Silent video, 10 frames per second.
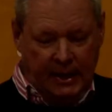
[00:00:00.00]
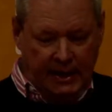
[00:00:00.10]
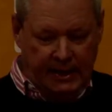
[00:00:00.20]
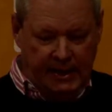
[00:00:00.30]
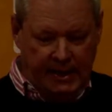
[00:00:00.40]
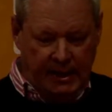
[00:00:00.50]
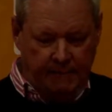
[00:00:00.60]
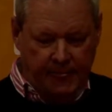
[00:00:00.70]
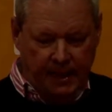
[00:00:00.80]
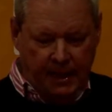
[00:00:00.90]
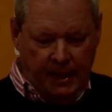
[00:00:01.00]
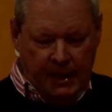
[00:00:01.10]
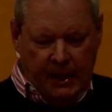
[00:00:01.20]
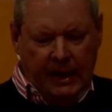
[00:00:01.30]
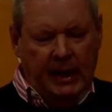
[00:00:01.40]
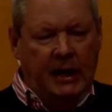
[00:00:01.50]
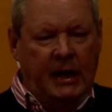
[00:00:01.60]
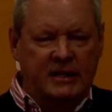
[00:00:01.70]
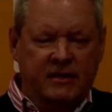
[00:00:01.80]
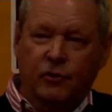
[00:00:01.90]
here.
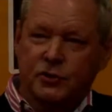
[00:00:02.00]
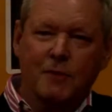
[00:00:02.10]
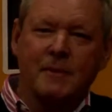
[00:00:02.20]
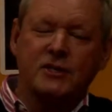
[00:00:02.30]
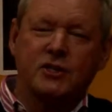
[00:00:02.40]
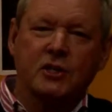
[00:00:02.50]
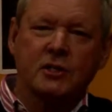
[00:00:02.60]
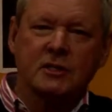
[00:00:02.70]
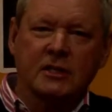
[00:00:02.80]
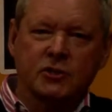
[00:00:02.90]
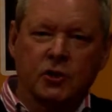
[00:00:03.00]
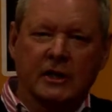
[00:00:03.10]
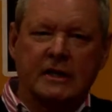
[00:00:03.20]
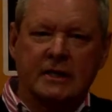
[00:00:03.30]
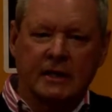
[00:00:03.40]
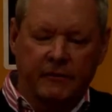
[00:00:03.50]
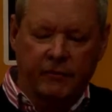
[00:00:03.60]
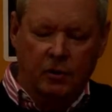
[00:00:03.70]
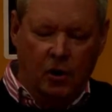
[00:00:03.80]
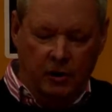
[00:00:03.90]
As I've also mentioned, certainly
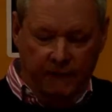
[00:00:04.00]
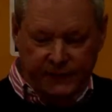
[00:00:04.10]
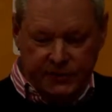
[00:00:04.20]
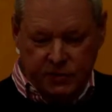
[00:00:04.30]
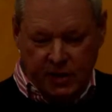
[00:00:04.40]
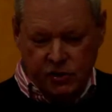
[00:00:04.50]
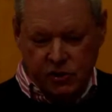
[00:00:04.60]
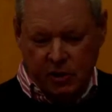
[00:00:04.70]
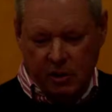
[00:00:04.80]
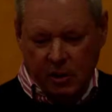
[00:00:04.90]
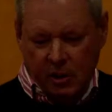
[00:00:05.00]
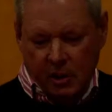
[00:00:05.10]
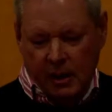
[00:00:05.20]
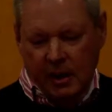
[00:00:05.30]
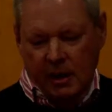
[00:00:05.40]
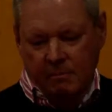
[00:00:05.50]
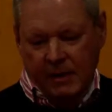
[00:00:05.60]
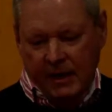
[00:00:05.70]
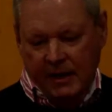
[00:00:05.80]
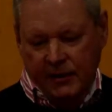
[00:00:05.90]
deliver on infrastructure and
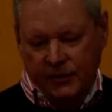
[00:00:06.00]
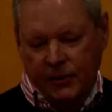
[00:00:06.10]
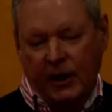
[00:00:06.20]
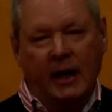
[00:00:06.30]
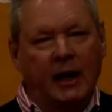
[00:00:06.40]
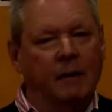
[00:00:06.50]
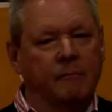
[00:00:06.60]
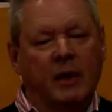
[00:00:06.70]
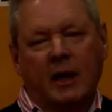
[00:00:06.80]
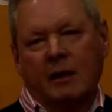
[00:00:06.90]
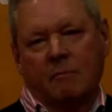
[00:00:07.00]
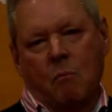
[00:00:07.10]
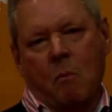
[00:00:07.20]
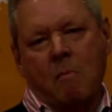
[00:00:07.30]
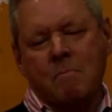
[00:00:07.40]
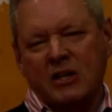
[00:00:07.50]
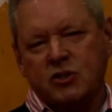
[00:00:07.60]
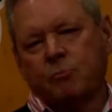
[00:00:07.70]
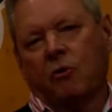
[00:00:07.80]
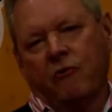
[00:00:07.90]
make it much
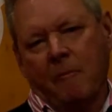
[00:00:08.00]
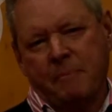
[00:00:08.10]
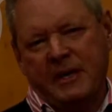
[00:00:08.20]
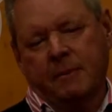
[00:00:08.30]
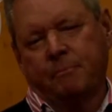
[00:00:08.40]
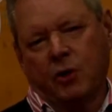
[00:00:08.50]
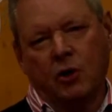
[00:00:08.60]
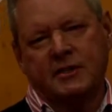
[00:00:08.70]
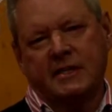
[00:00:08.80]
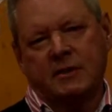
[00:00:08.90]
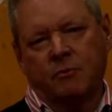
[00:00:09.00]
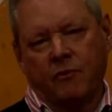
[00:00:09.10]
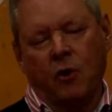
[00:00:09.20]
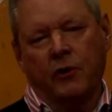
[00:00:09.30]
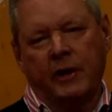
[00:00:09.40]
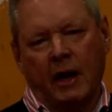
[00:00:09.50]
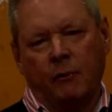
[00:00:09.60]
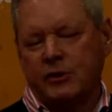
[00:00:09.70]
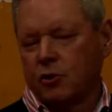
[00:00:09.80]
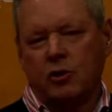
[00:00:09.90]
more of a better process than we've got now.
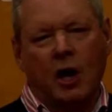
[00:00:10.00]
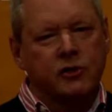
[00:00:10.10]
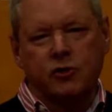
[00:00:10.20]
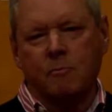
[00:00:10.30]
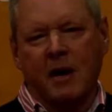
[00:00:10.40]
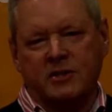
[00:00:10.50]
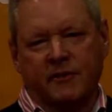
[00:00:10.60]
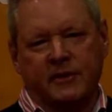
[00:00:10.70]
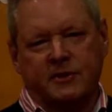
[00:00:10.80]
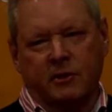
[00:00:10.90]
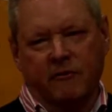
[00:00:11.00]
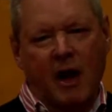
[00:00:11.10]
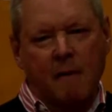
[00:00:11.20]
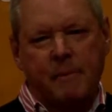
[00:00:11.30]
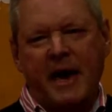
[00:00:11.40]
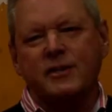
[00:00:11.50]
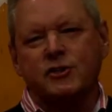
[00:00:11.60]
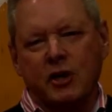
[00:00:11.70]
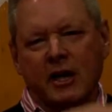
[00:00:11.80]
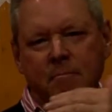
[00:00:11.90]
We do too much of this sort of patch
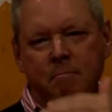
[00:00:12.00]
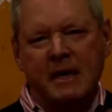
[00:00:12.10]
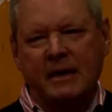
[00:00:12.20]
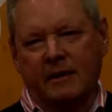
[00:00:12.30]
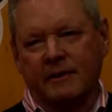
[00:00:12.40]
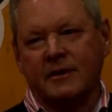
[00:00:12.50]
and mend